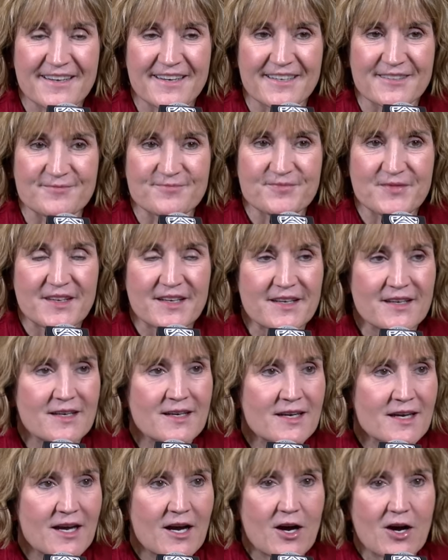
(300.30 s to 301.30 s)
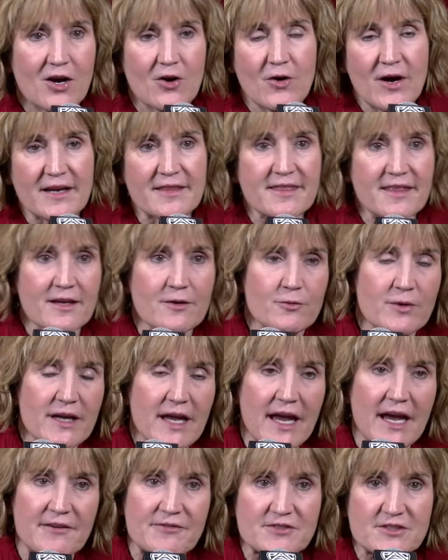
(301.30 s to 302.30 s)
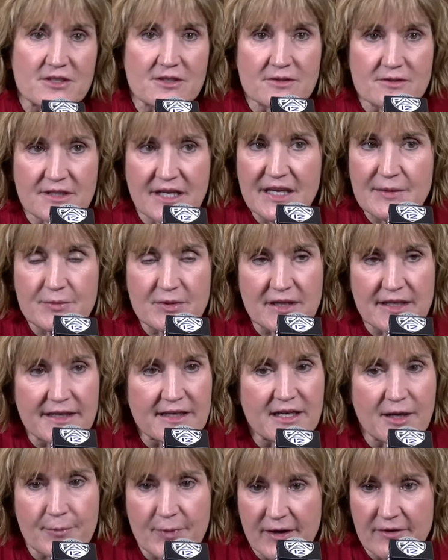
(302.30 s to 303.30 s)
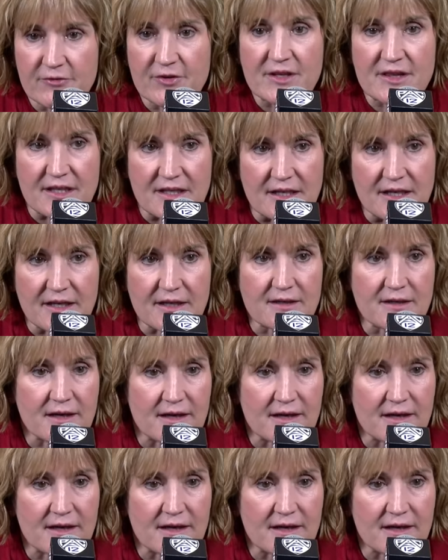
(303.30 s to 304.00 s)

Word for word: Yeah. Oh, I think we have to keep cleaning up everything.